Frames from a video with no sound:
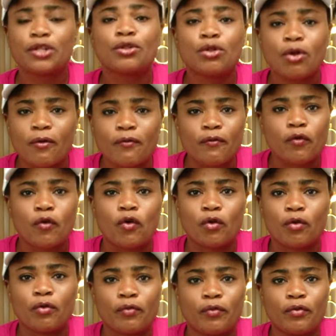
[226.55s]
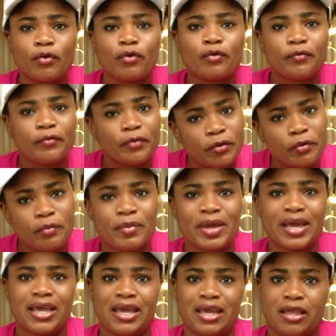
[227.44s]
love for for
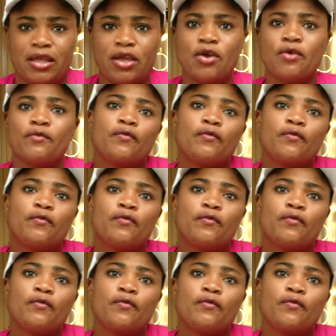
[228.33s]
filmmaking